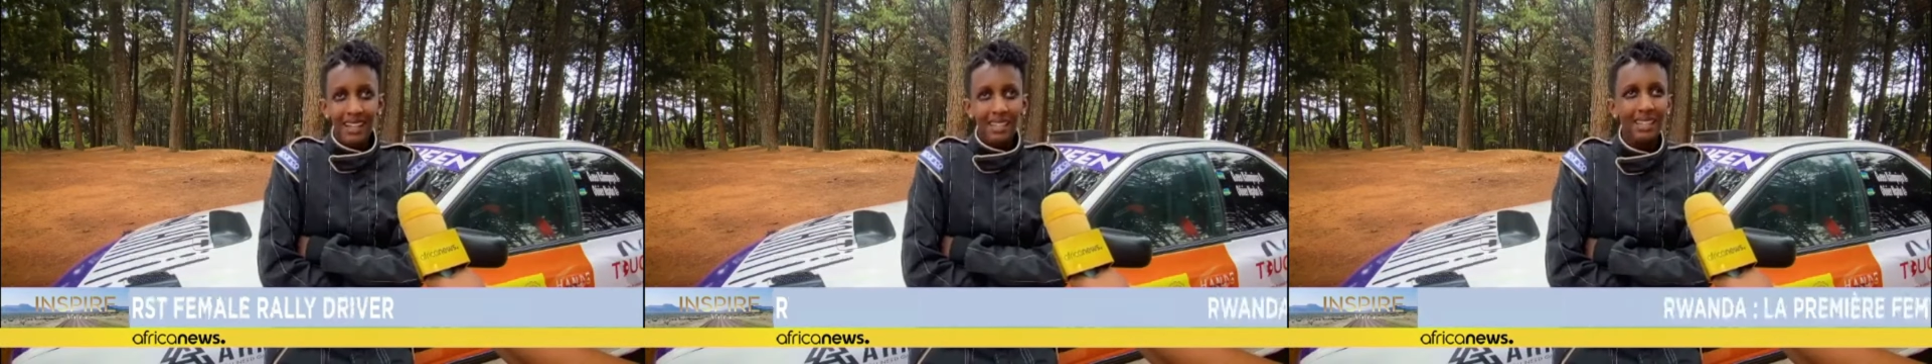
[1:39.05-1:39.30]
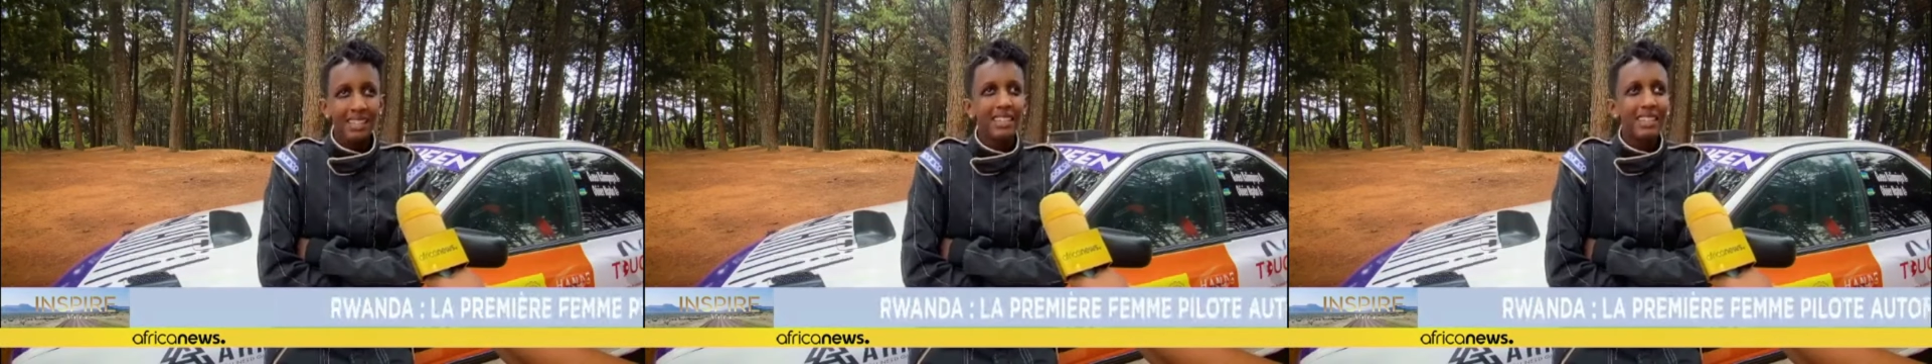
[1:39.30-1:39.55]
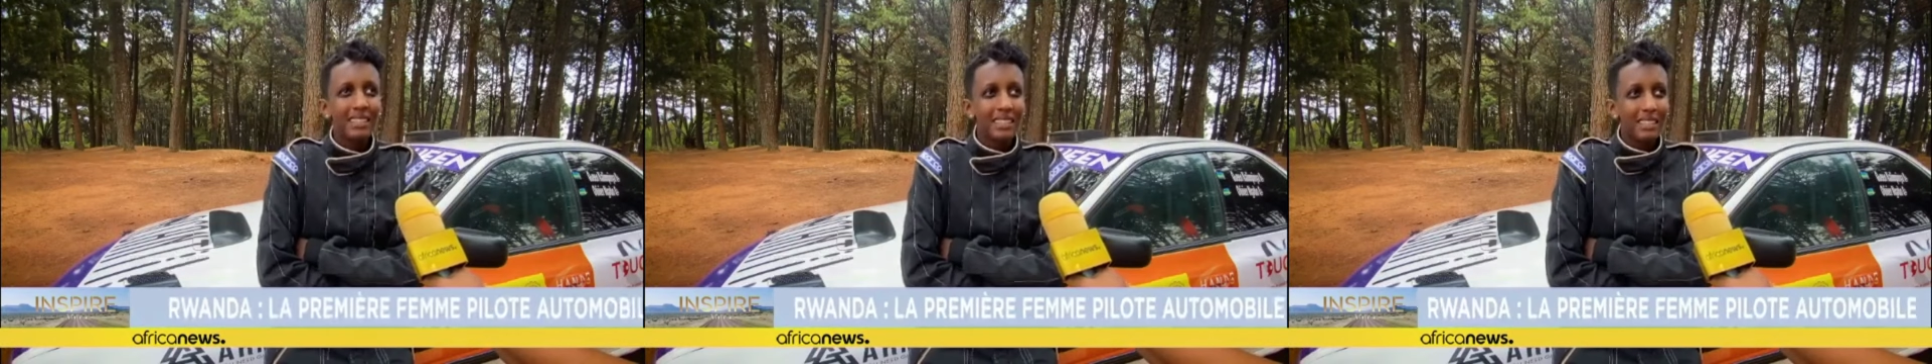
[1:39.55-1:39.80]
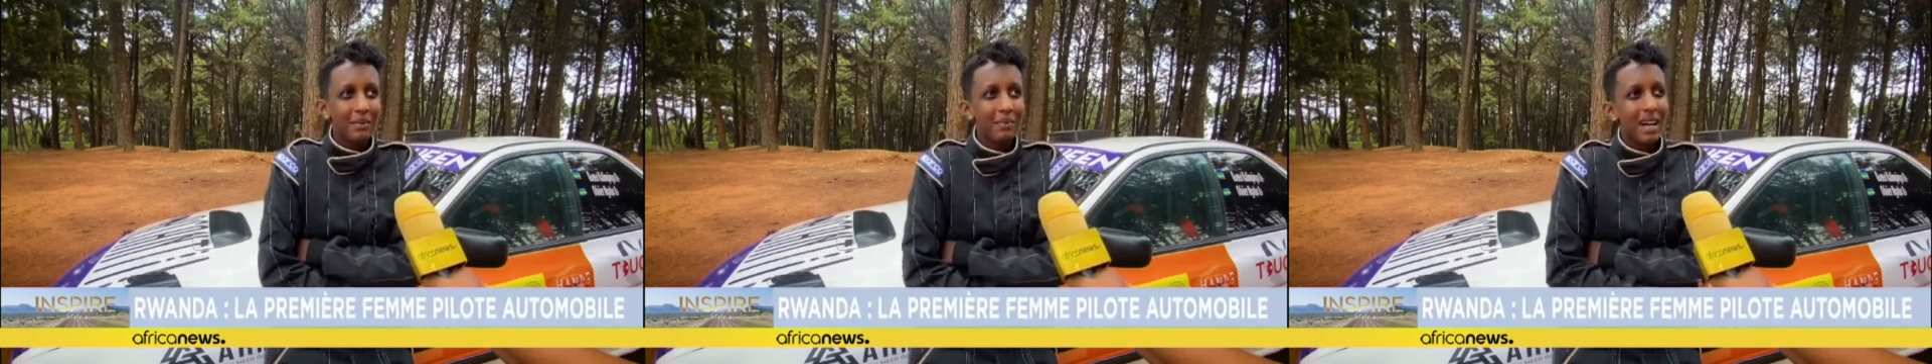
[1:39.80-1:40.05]
It,
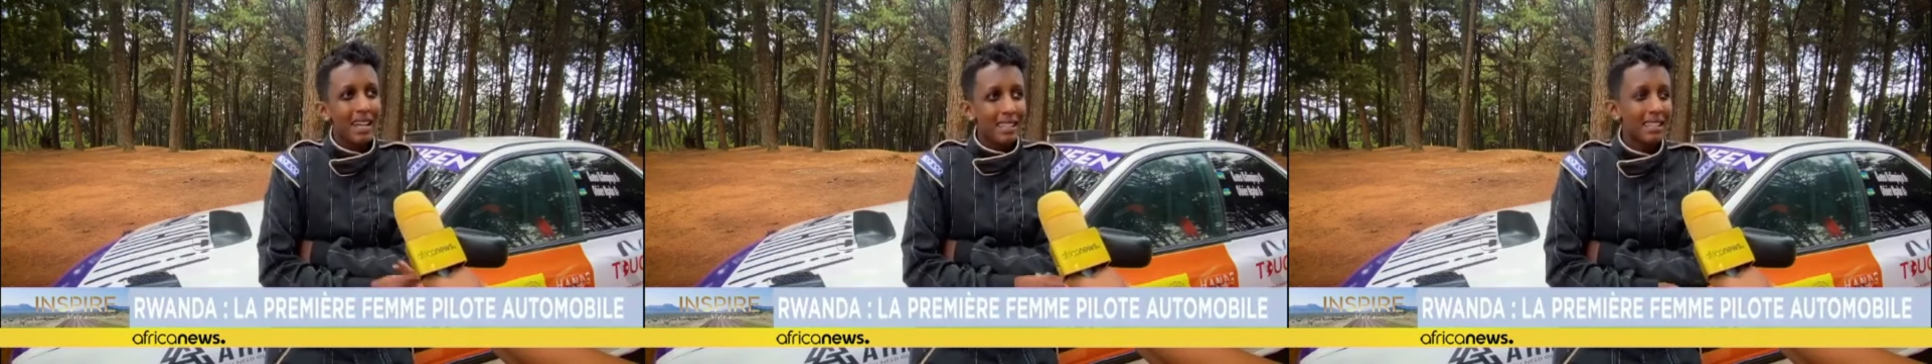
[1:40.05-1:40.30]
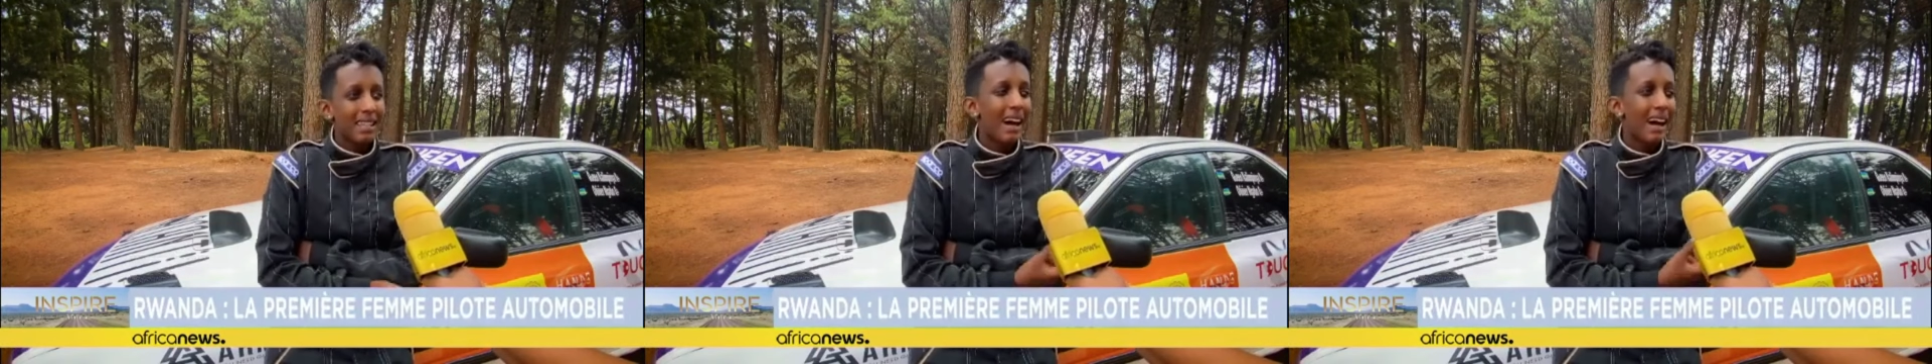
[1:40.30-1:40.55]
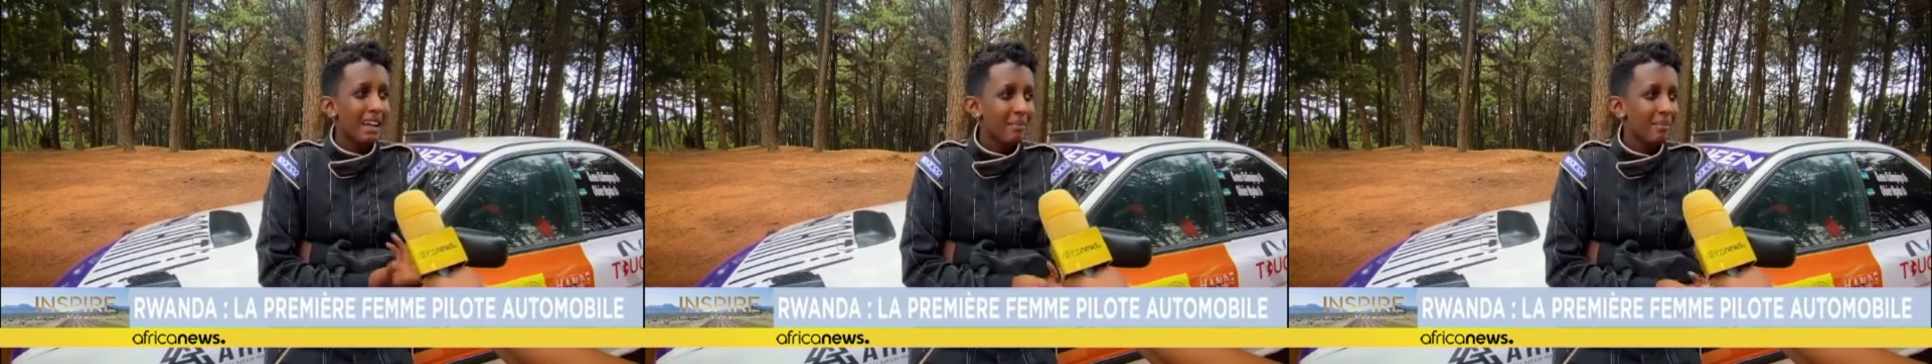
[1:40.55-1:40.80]
it demands high